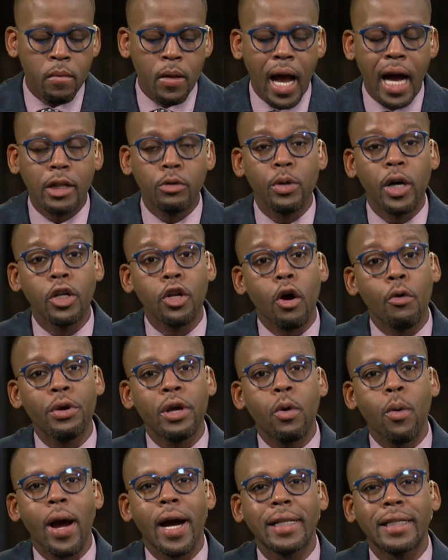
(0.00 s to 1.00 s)
And we are now
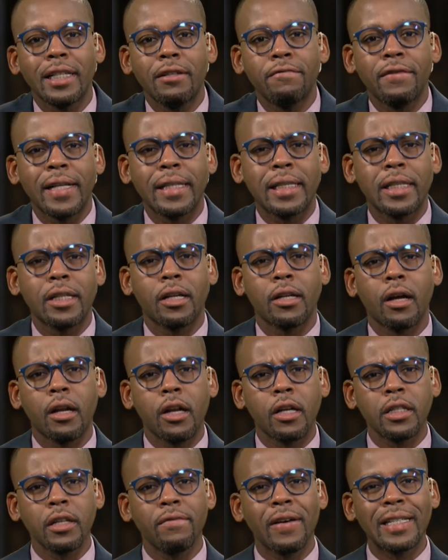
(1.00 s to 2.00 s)
required to invest in a
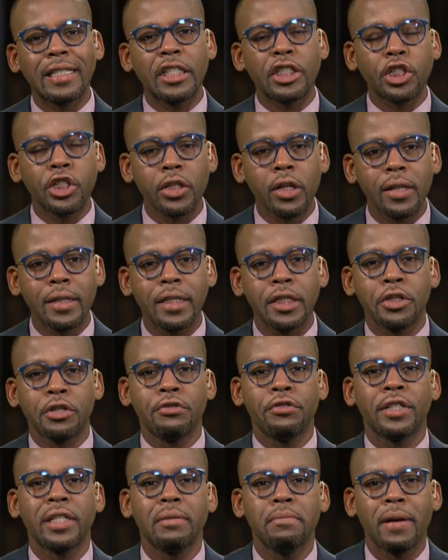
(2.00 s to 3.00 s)
lot of additional
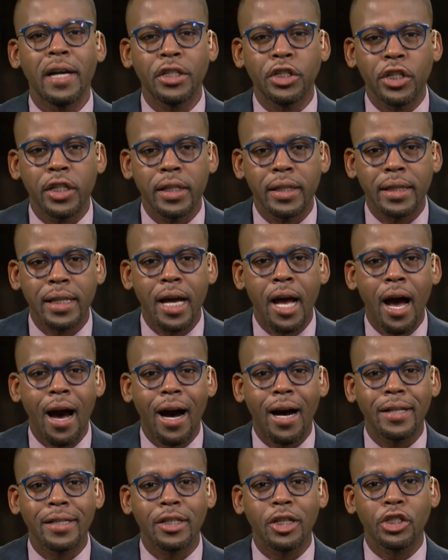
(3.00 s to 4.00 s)
security measures,
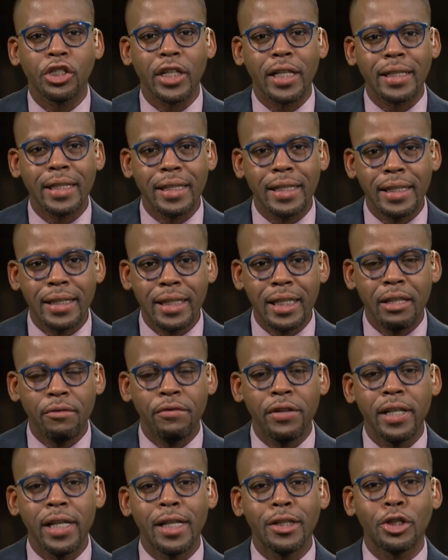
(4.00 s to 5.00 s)
such as
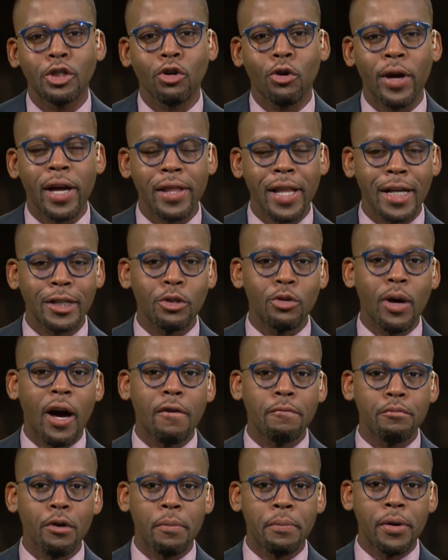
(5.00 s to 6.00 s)
CCTV, ensuring that you
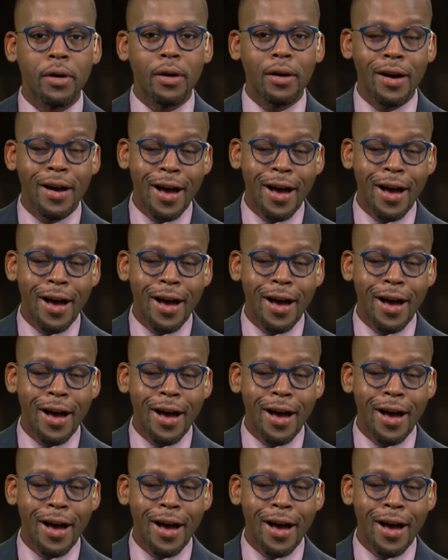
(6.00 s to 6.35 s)
have proper,